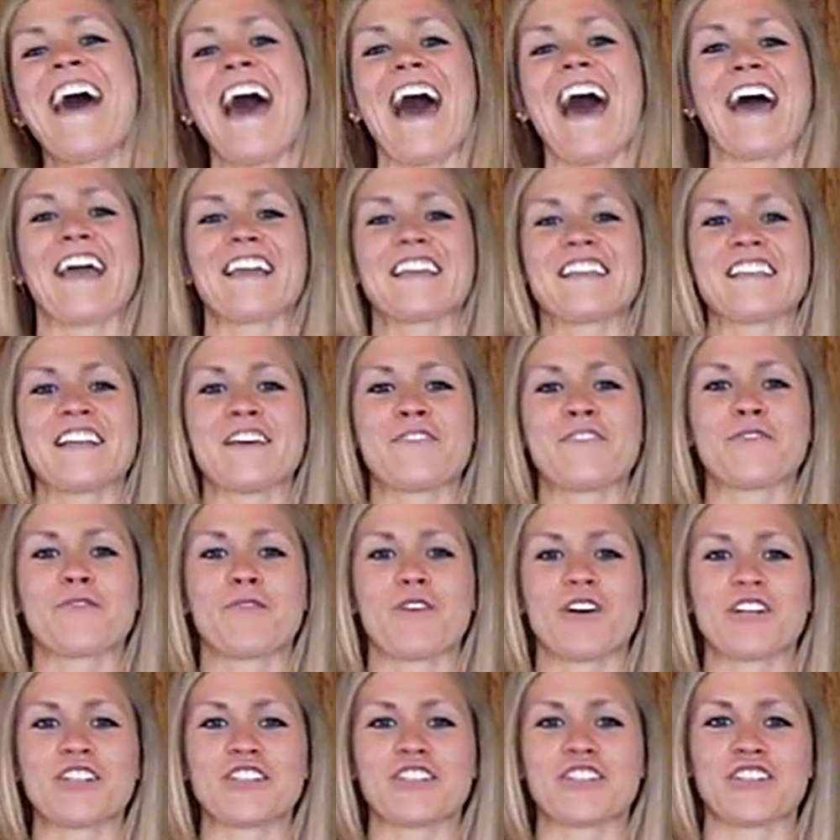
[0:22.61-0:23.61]
I can never
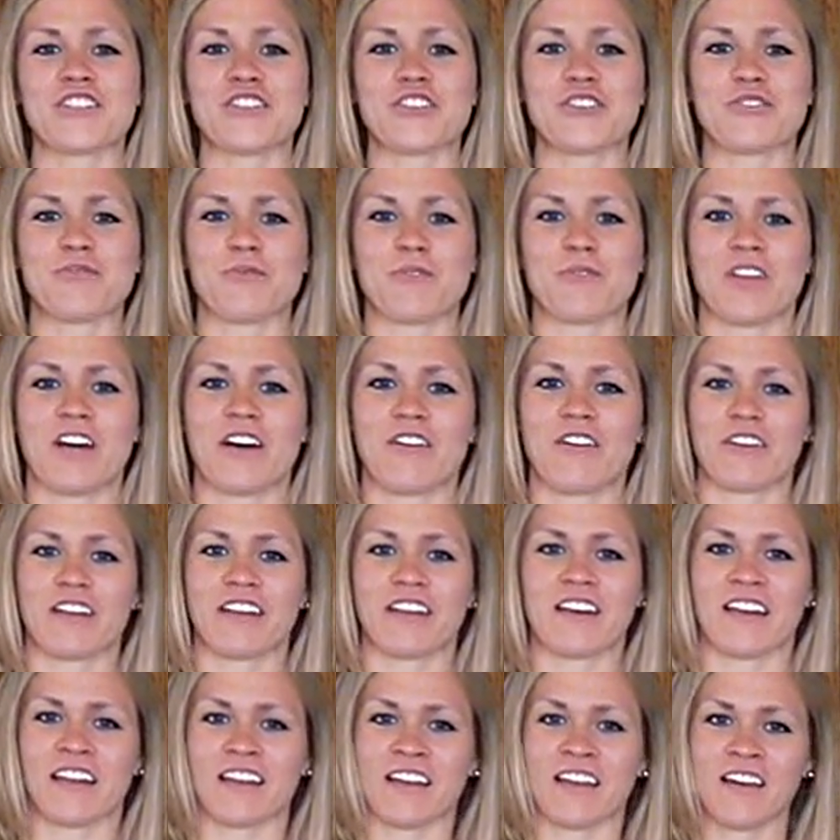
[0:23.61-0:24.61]
wash dishes without
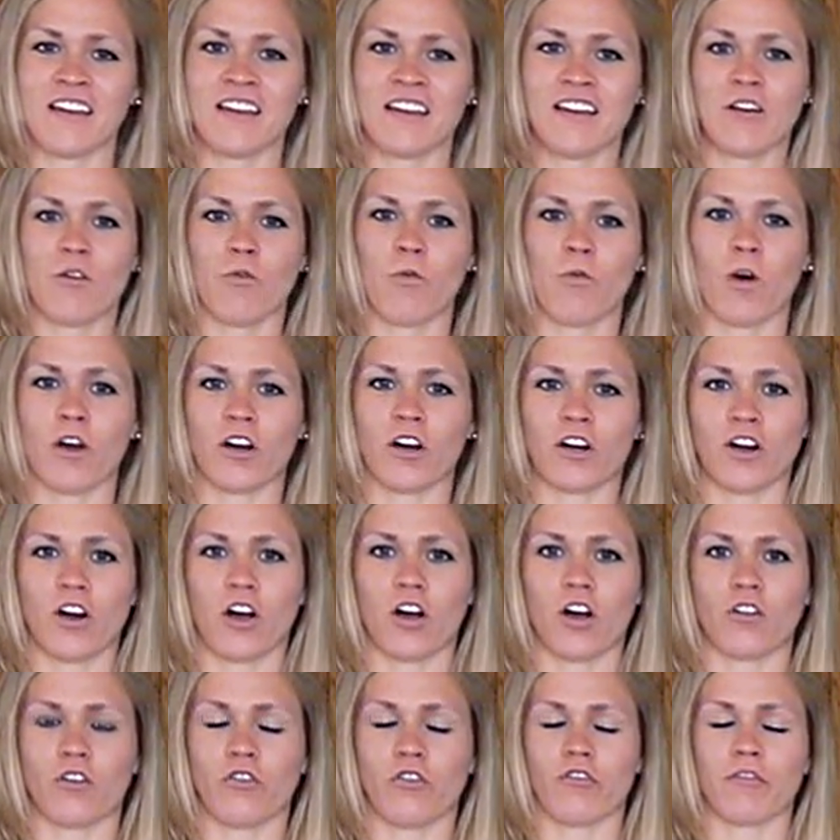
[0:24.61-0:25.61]
getting water
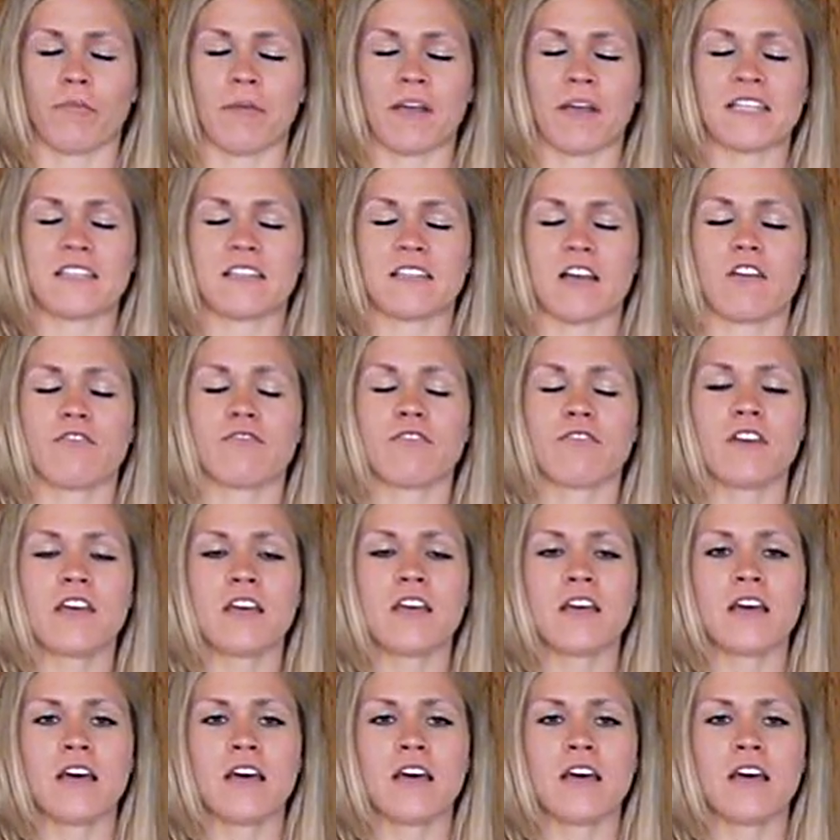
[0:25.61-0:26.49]
all over myself.